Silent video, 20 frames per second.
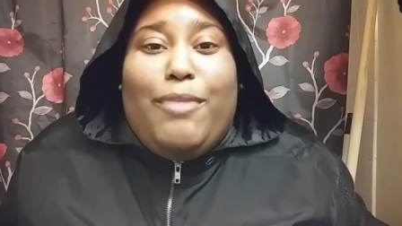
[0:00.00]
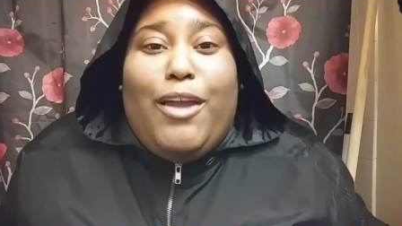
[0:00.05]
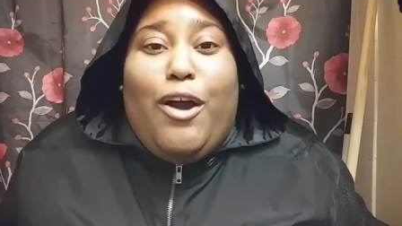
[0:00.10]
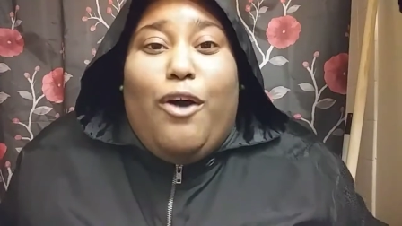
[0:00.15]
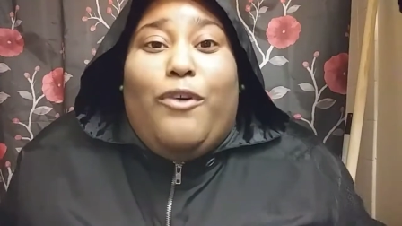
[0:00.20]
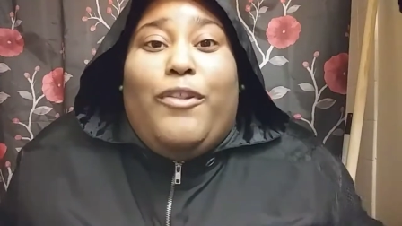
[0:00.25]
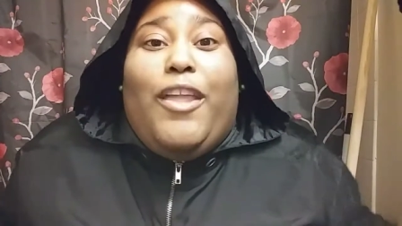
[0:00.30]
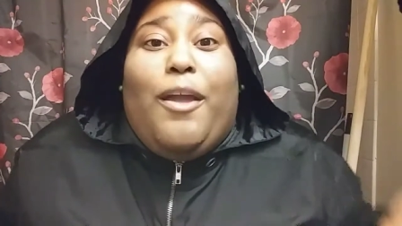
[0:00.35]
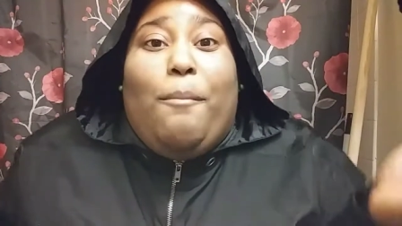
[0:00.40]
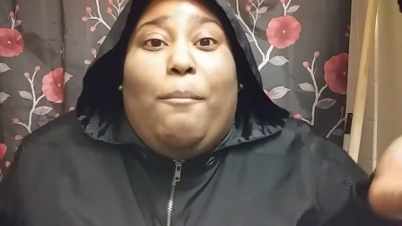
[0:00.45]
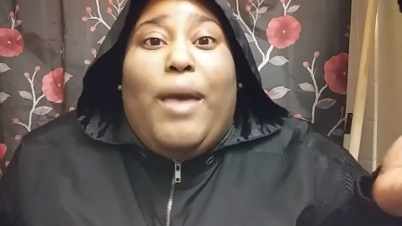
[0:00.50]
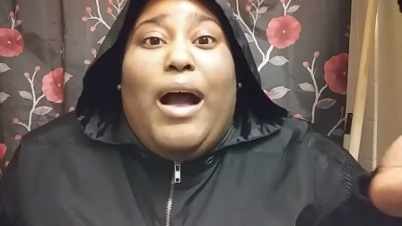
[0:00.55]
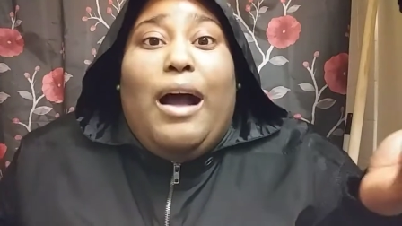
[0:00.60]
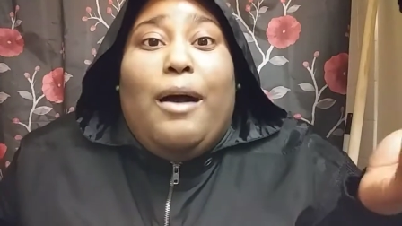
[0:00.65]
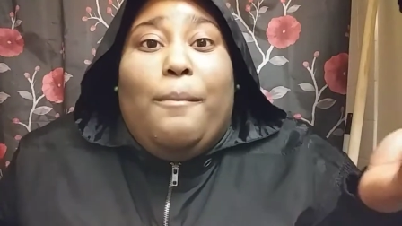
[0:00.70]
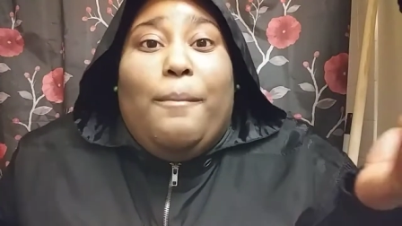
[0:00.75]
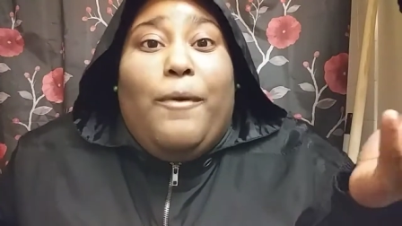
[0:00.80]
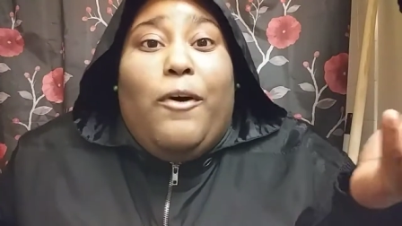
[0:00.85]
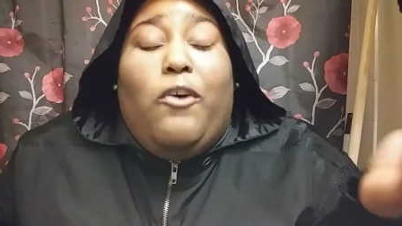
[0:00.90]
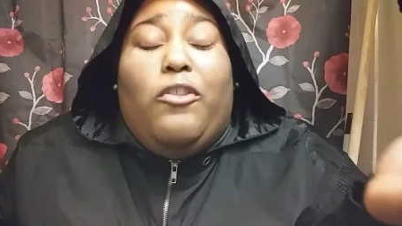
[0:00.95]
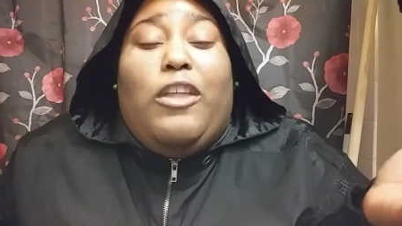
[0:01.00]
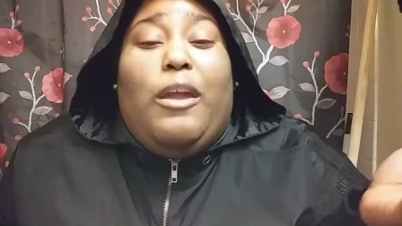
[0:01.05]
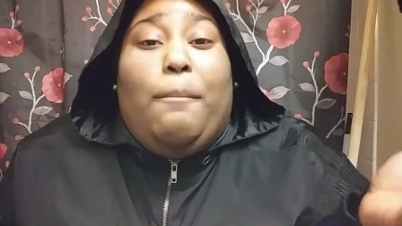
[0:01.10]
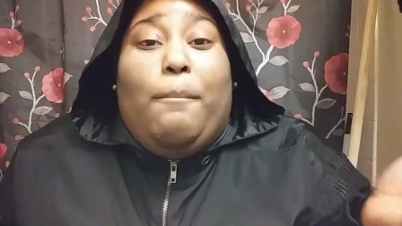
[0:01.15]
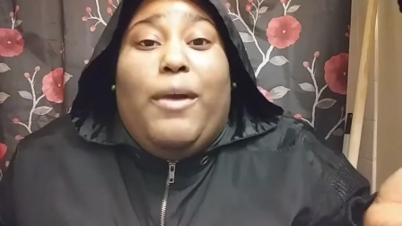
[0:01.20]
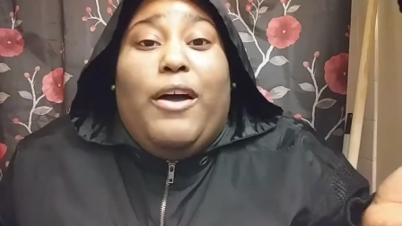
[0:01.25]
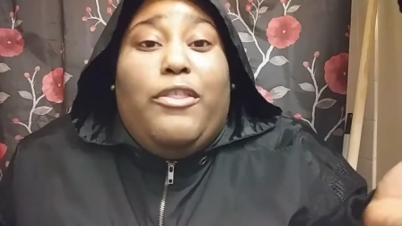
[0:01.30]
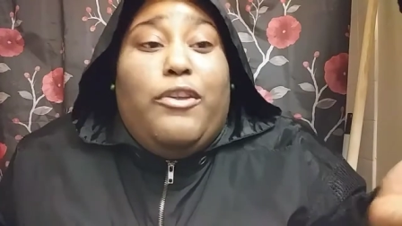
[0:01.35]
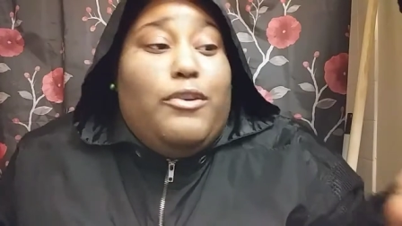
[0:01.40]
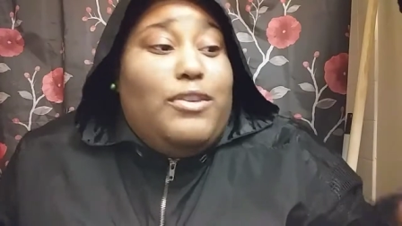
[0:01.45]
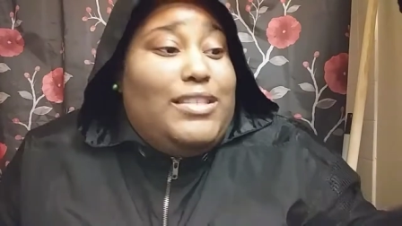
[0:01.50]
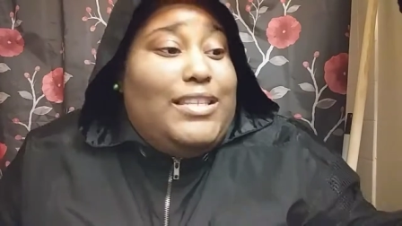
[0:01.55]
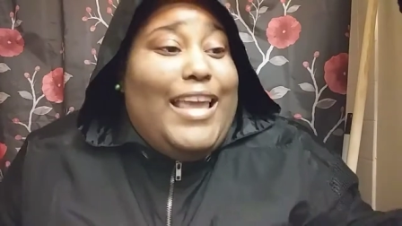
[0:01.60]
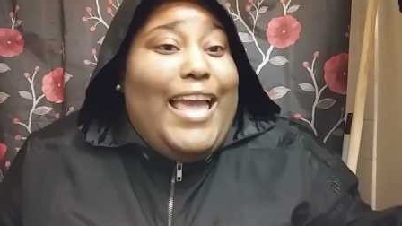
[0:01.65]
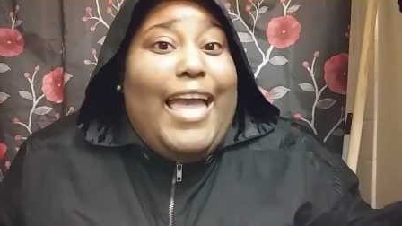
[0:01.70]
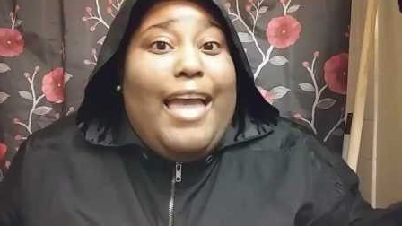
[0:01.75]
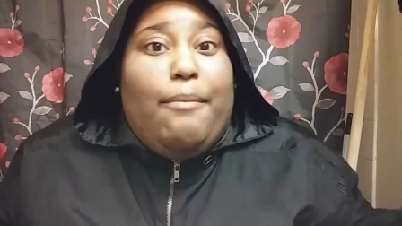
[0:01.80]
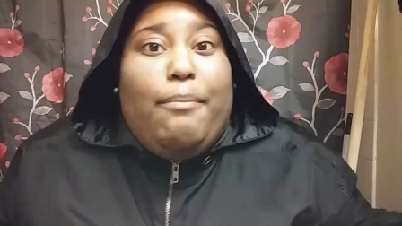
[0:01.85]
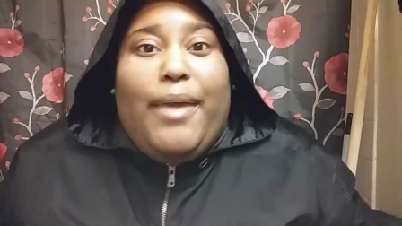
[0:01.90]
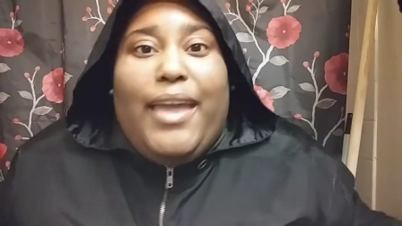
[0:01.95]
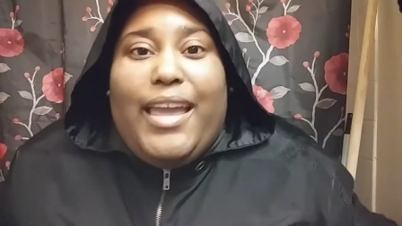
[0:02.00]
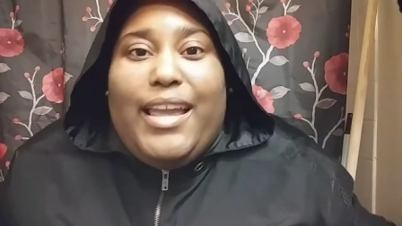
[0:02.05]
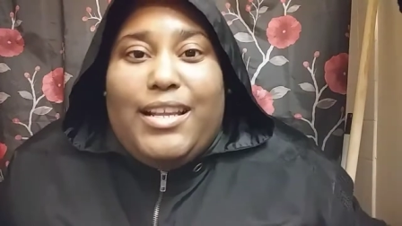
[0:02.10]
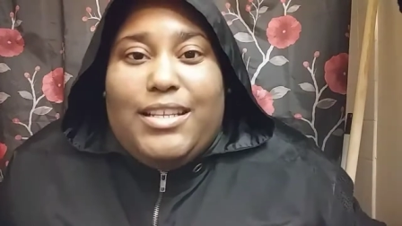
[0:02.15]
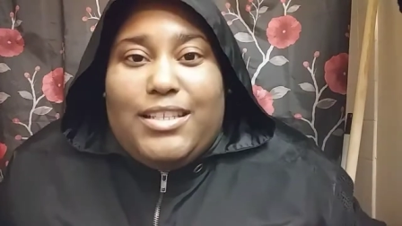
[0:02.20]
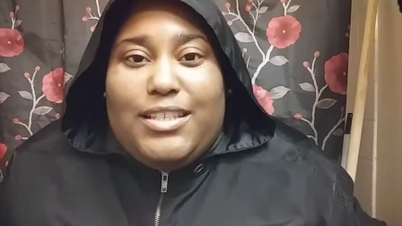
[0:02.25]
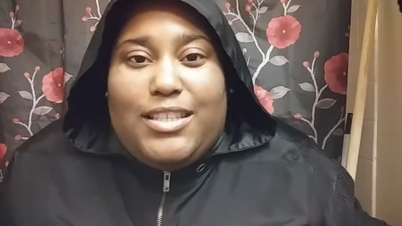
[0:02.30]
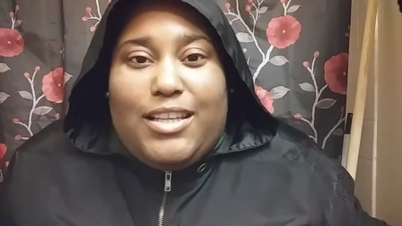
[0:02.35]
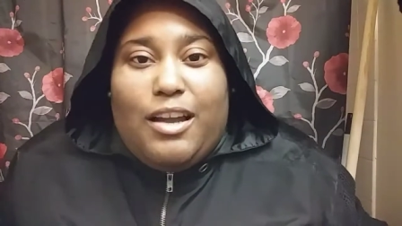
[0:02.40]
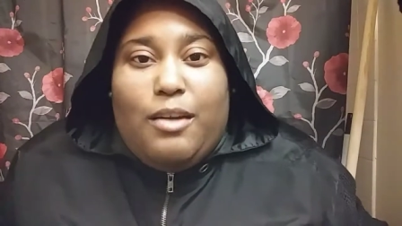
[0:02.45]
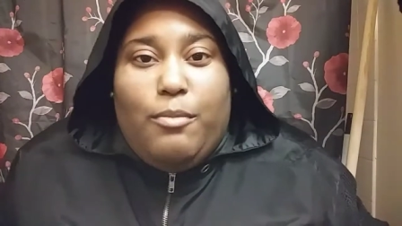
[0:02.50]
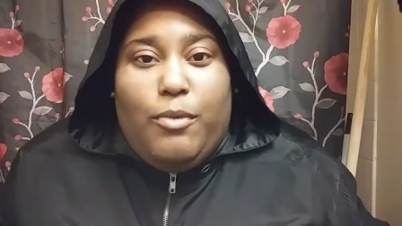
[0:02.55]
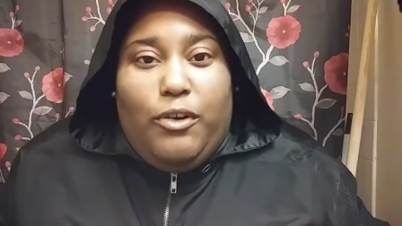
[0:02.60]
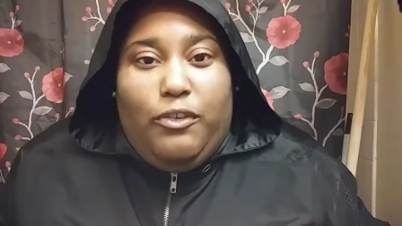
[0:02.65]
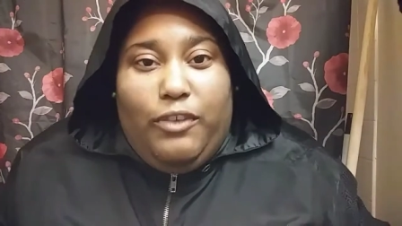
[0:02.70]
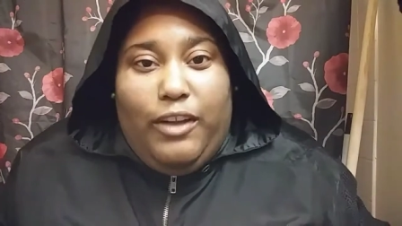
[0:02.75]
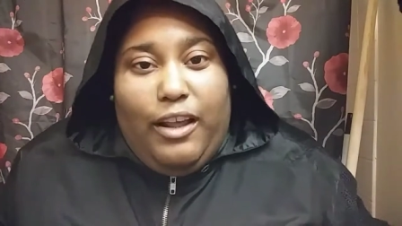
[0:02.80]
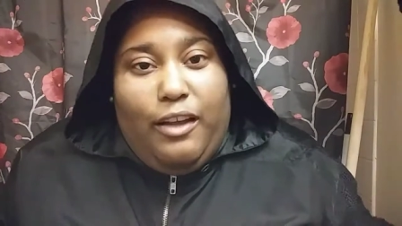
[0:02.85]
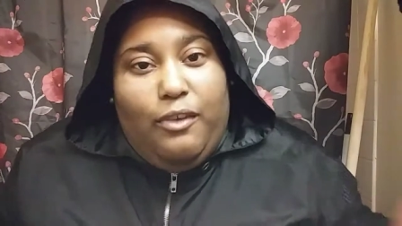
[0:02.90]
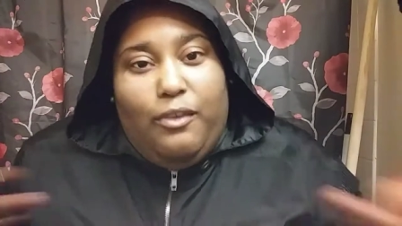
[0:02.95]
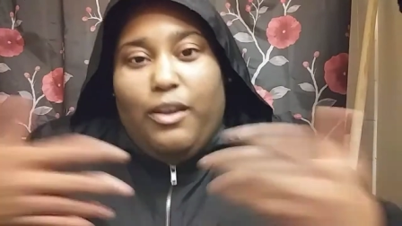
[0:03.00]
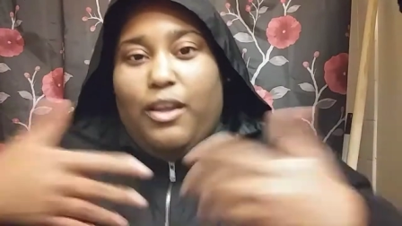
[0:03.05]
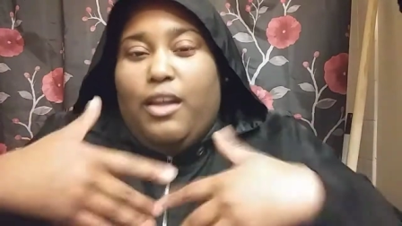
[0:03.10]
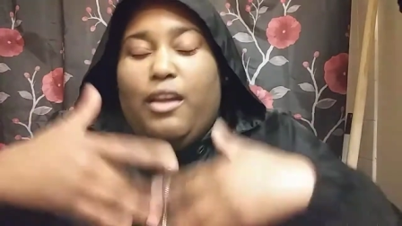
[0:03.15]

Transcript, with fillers: on their mom on their mother's dad pages. Come on now,